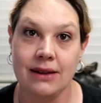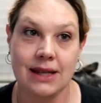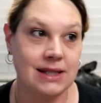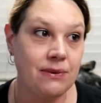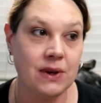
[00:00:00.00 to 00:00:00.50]

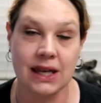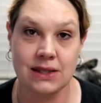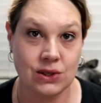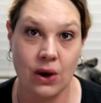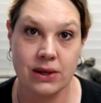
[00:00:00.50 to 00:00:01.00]
That definitely
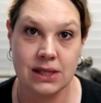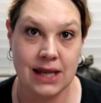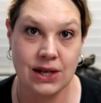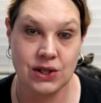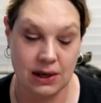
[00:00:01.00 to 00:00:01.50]
gets a dog's
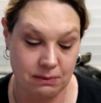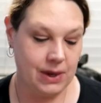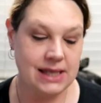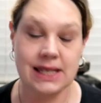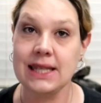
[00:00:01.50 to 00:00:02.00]
attention.
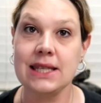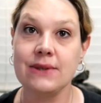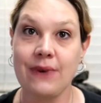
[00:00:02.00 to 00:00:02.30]
When I see these